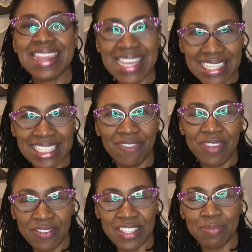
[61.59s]
this
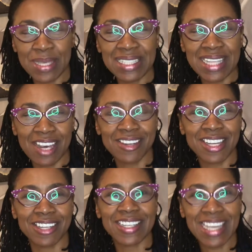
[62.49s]
50-piece hair
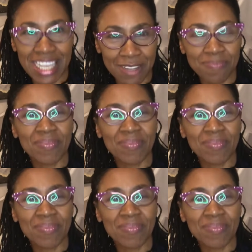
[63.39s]
care kit.